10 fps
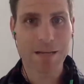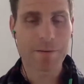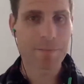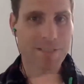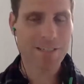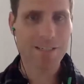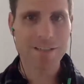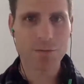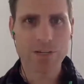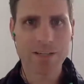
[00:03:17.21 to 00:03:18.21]
I mean, particularly
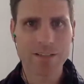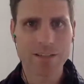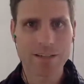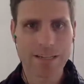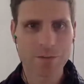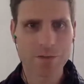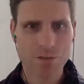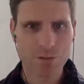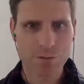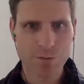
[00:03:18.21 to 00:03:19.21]
the way that language
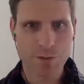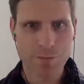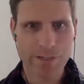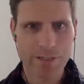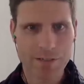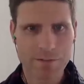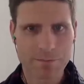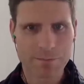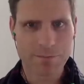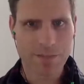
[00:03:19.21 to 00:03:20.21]
schools were operating,
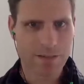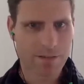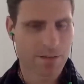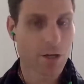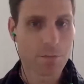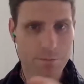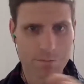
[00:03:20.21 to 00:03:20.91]
you know,